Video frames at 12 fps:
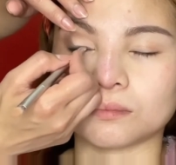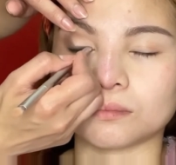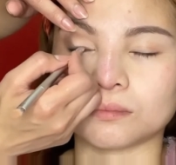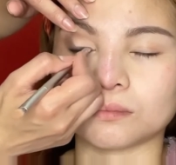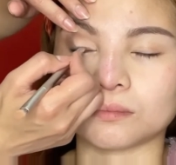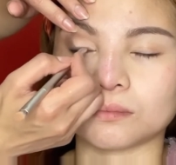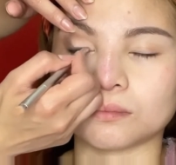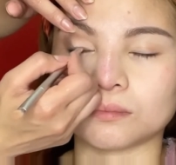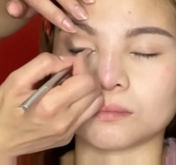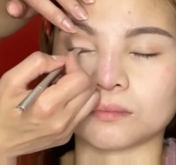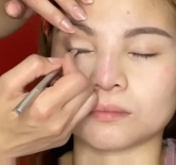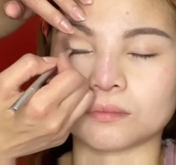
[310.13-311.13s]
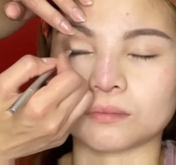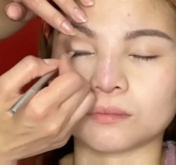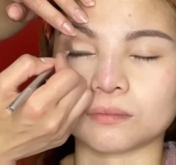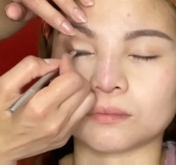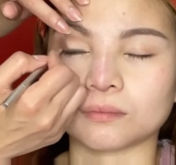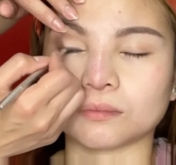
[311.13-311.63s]

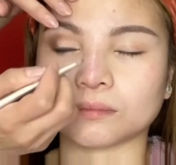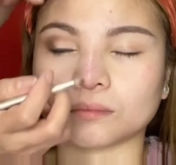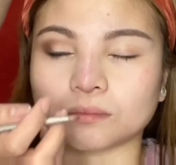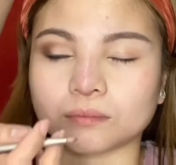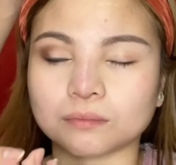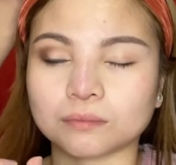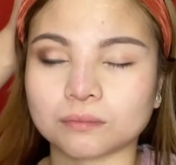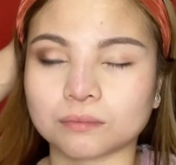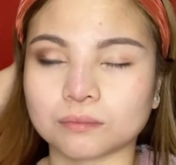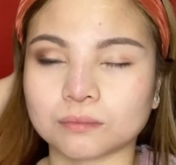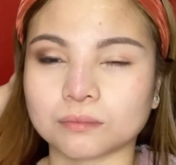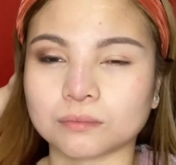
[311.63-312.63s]
Nothing is said.